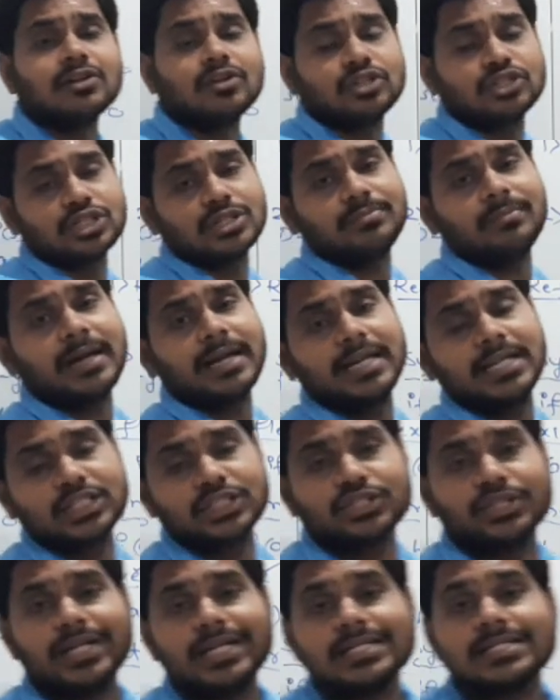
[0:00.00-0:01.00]
question, my dear
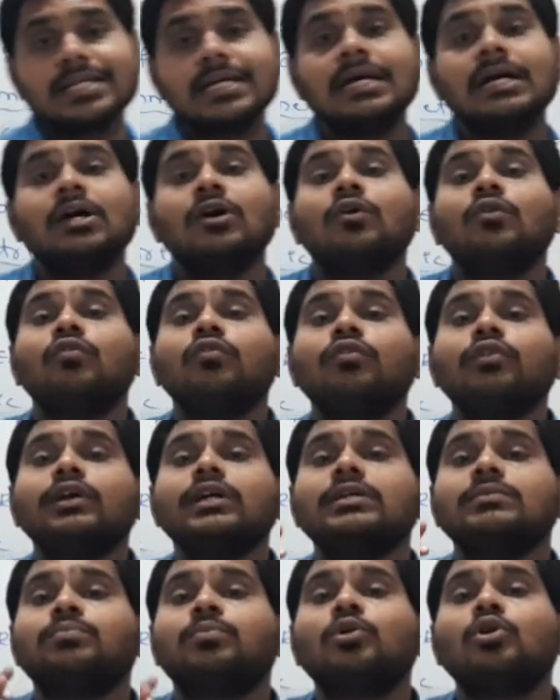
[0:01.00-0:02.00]
students.
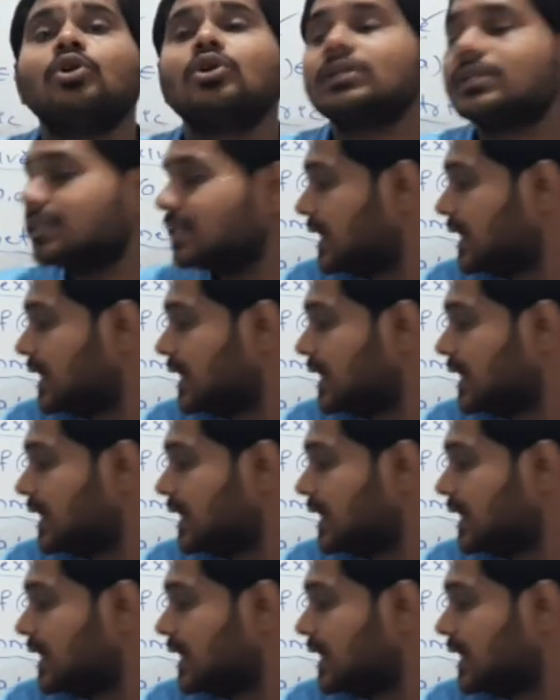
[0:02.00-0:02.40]
We both the